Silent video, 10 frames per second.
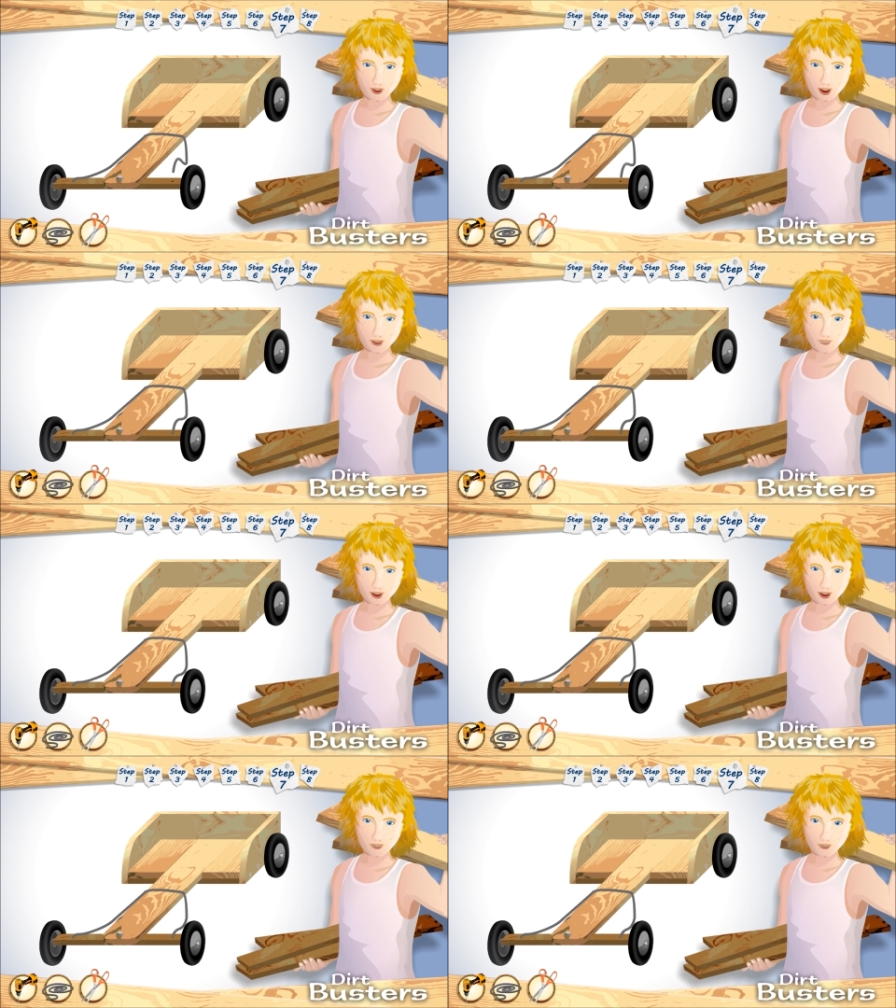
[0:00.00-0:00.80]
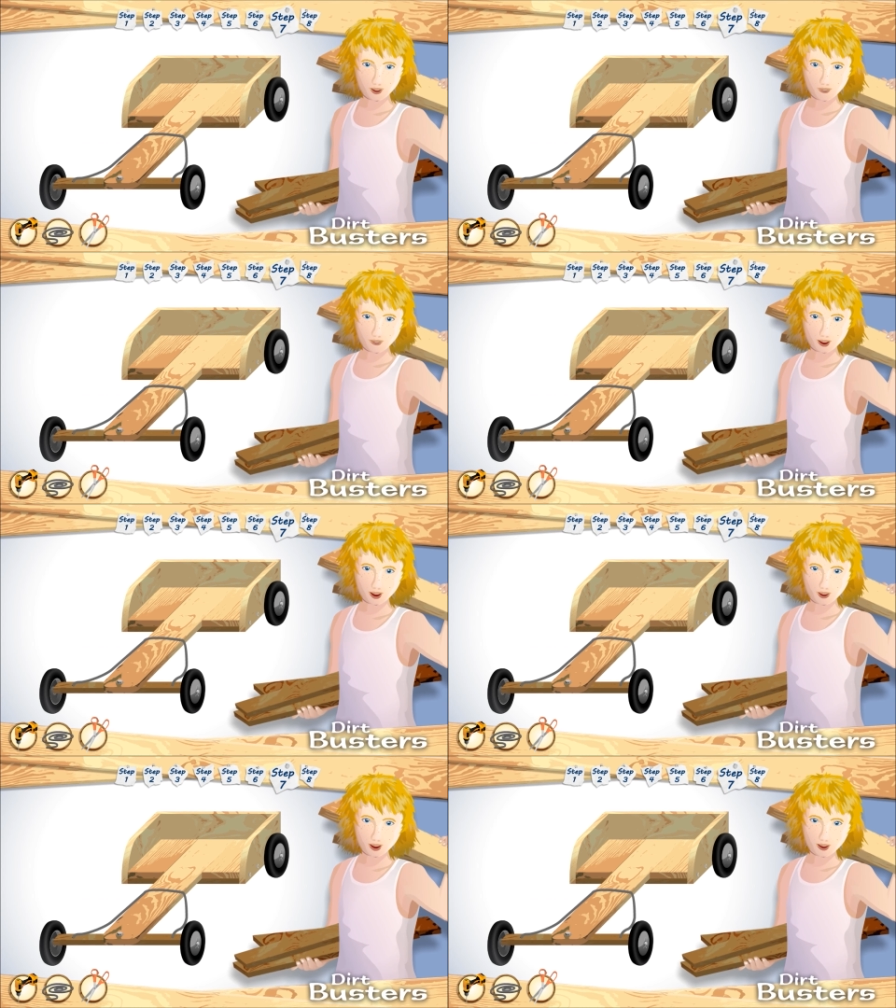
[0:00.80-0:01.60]
Pass the other end
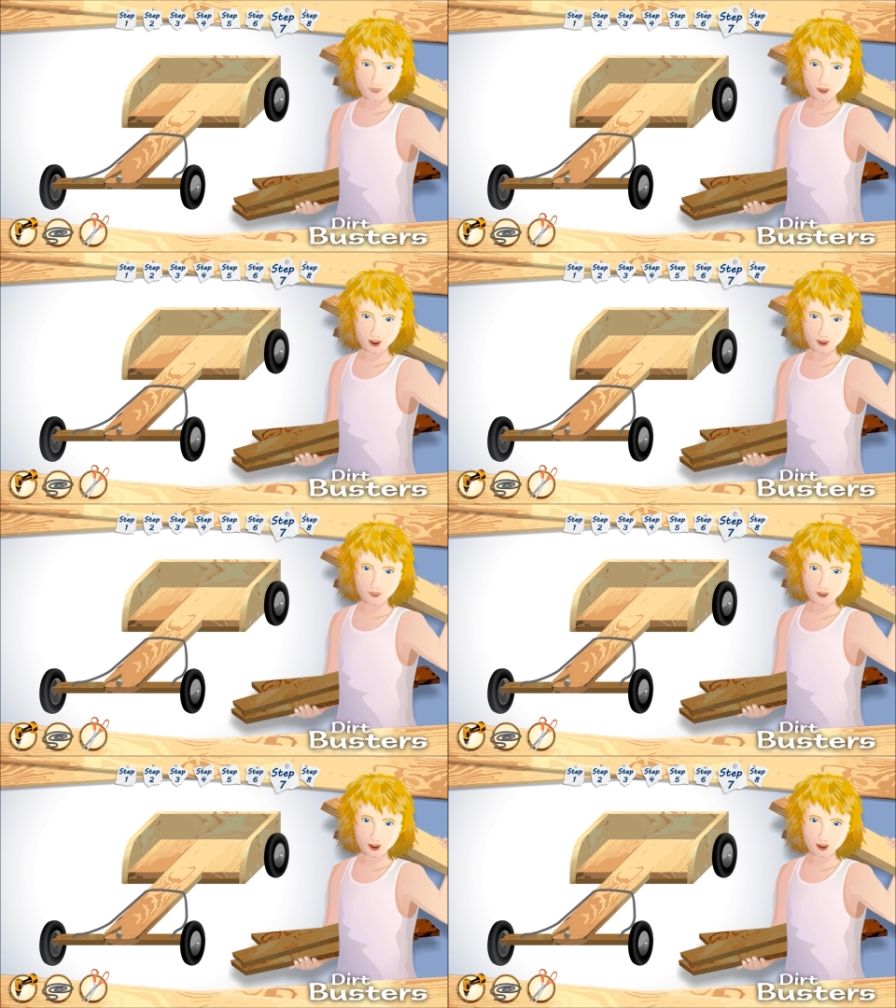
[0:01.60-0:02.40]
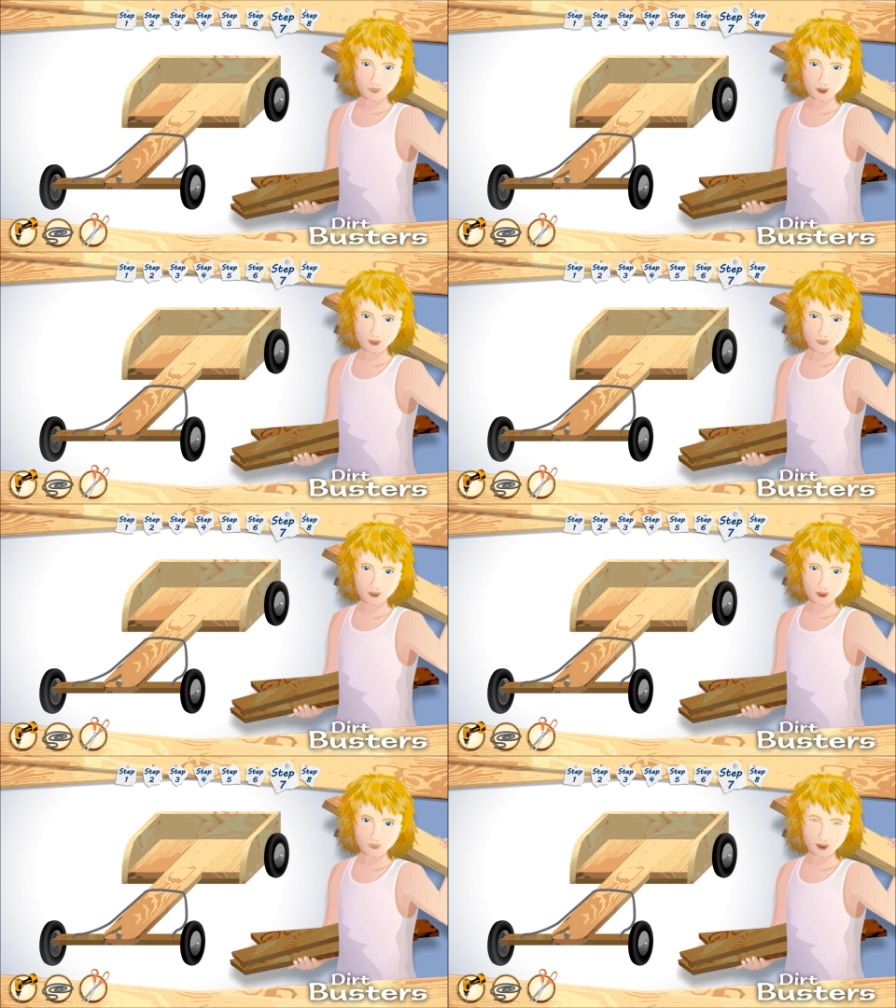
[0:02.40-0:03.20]
through the other hole, but
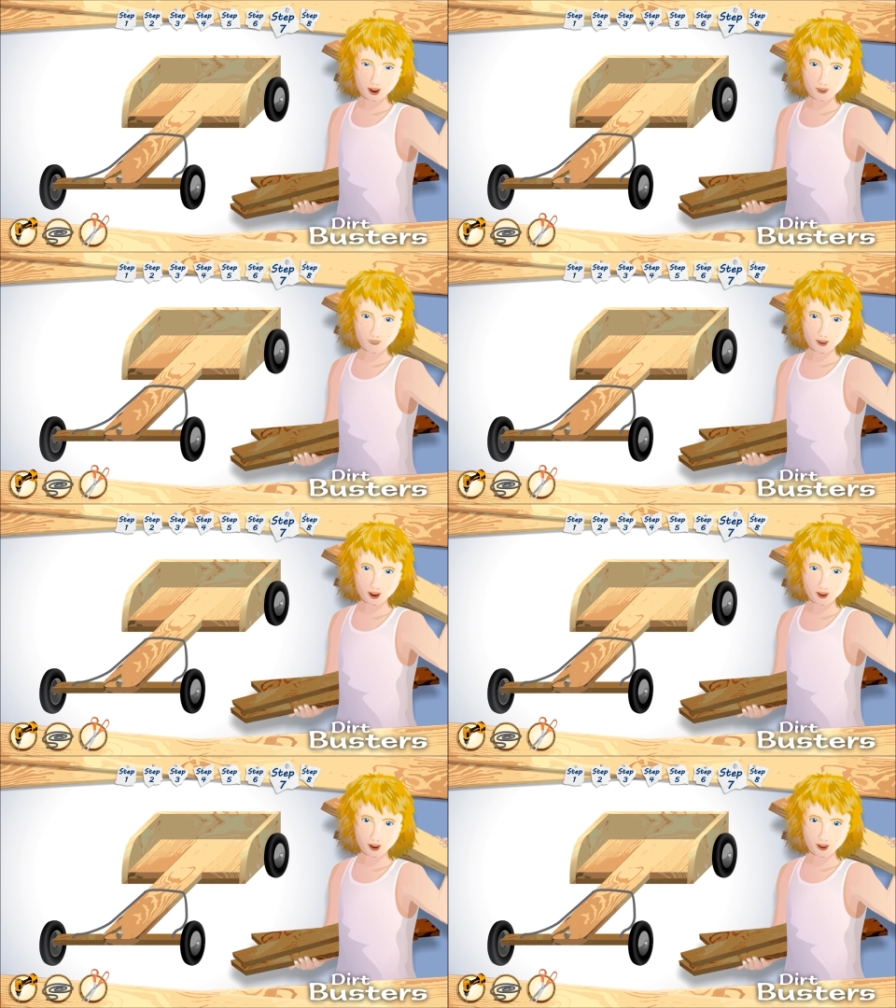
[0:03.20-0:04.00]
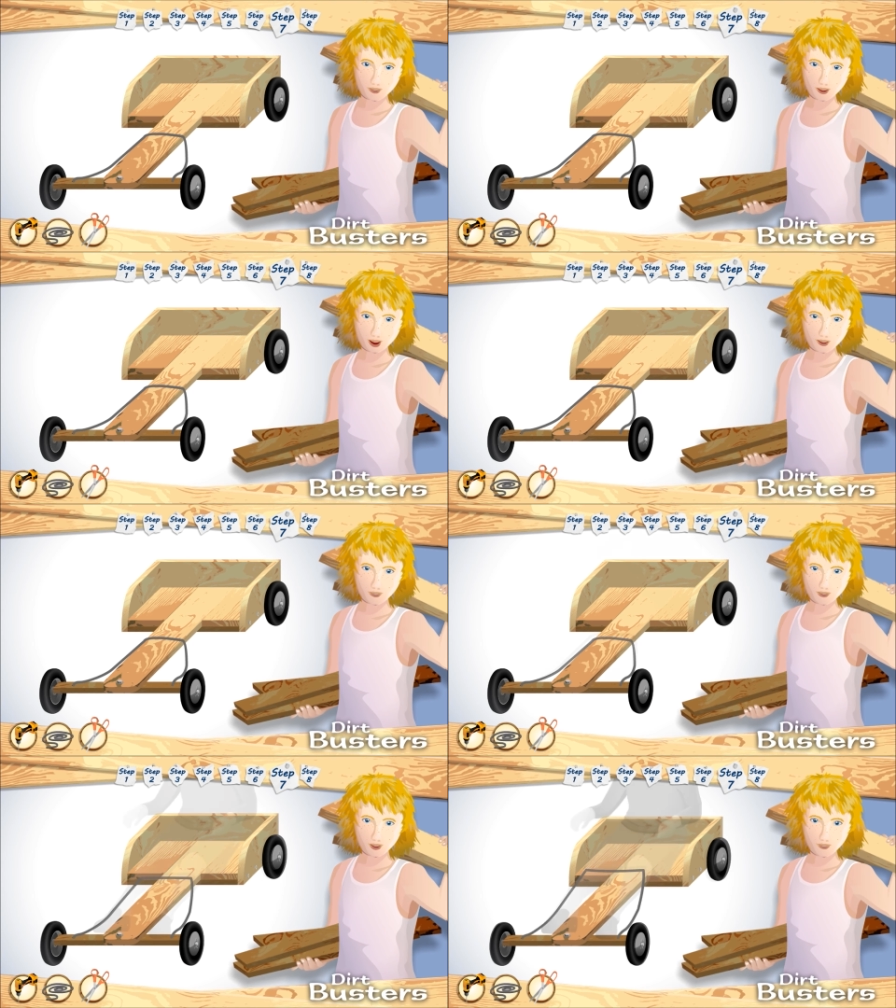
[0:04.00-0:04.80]
don't tie a knot just yet.
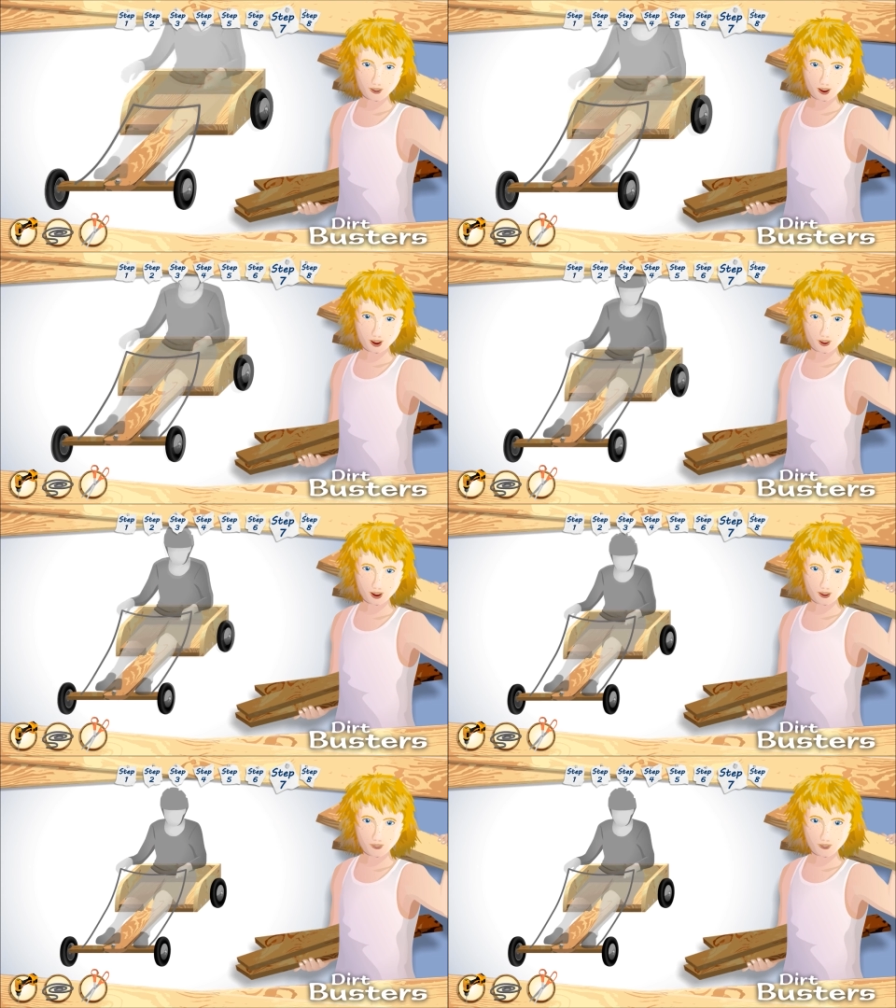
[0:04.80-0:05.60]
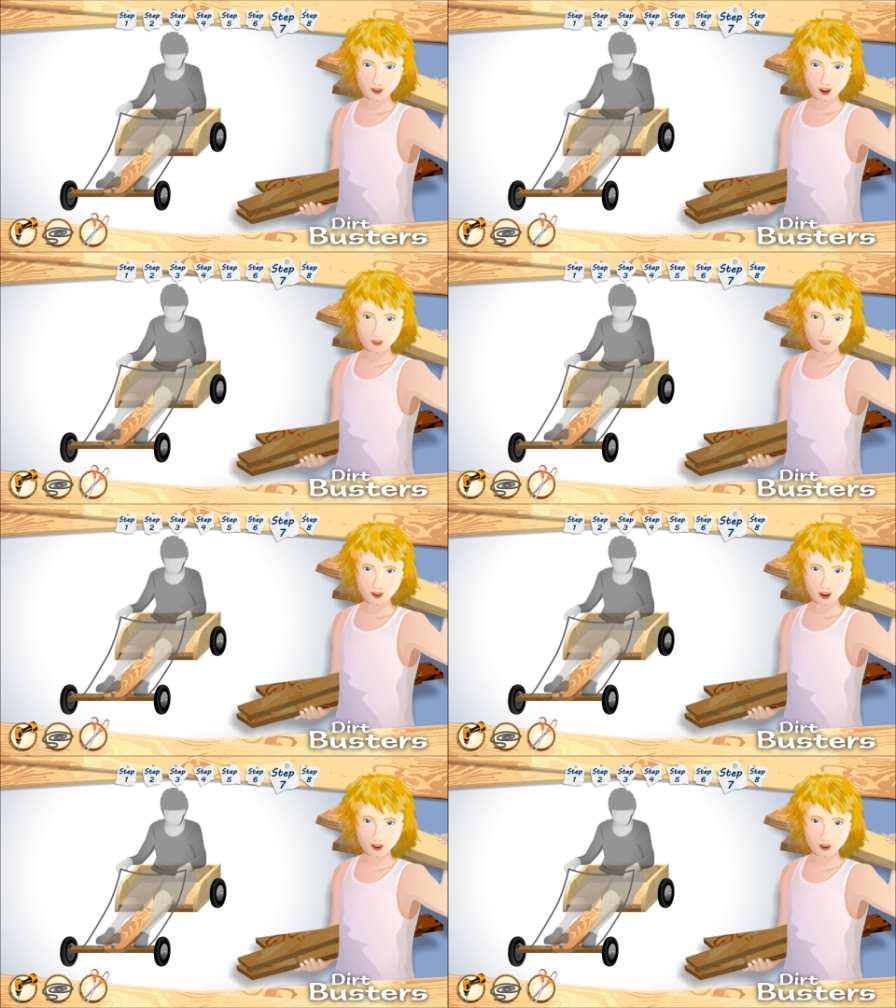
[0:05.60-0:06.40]
With the driver sitting in the billy
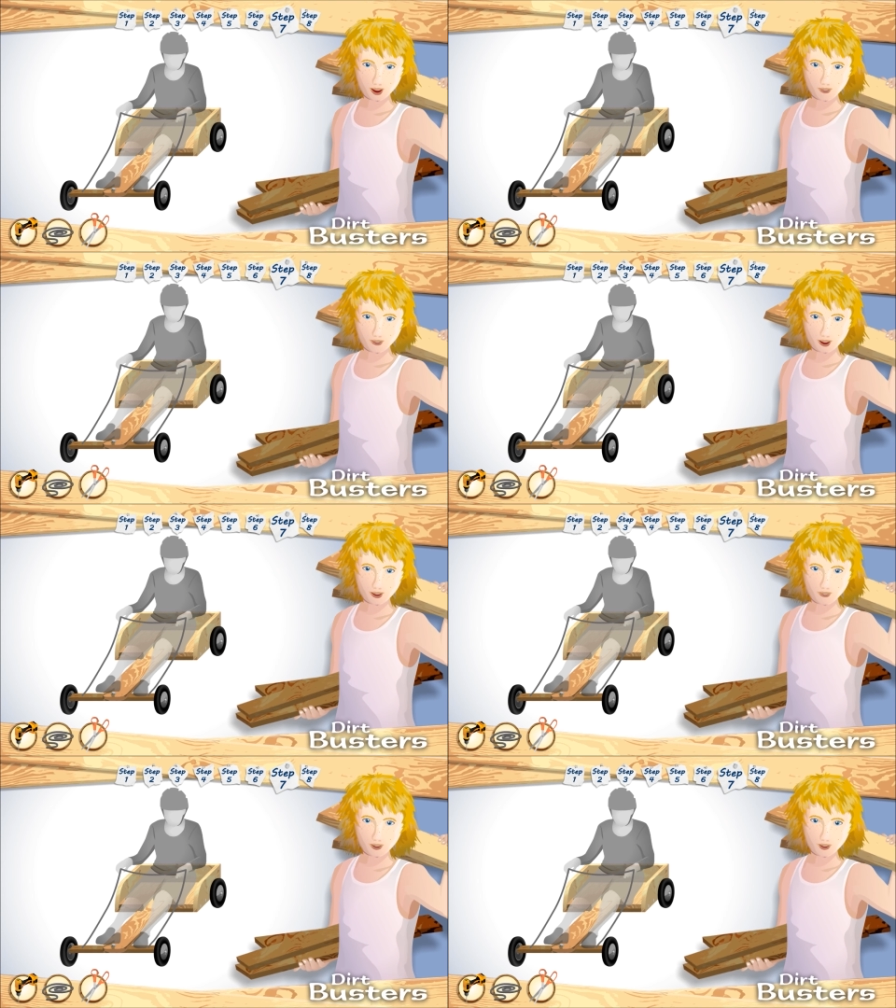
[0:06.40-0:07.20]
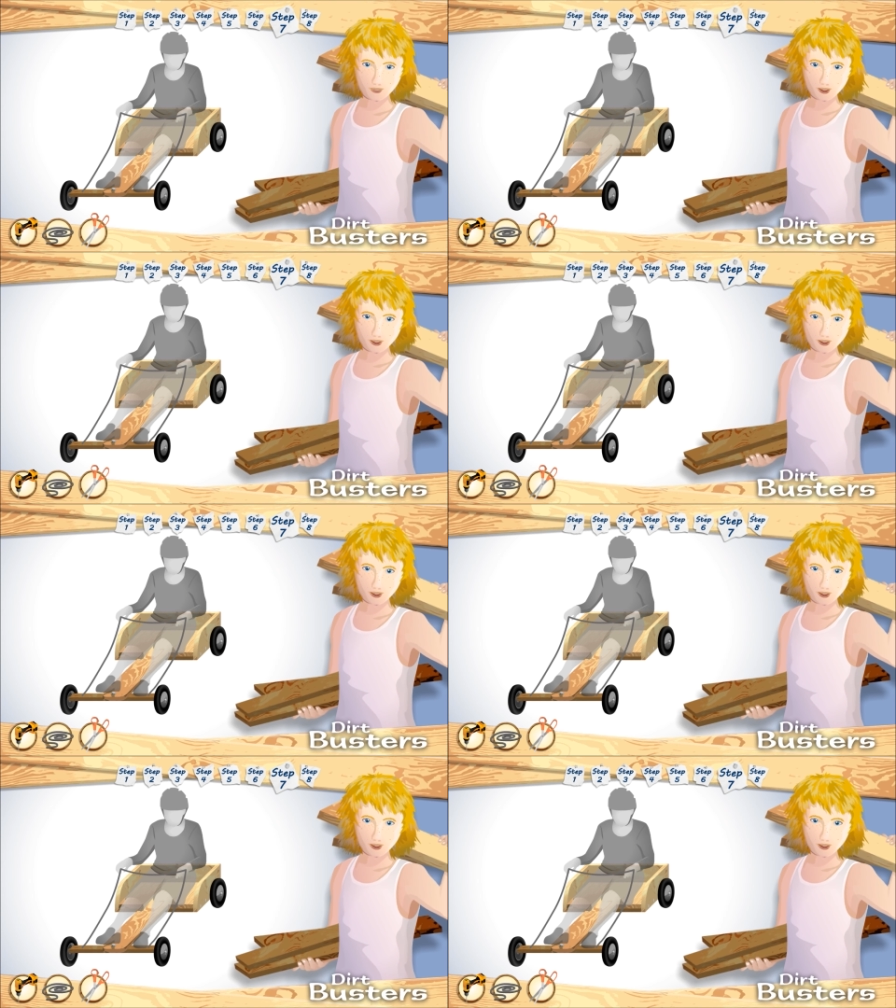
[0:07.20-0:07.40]
cart, test the length of the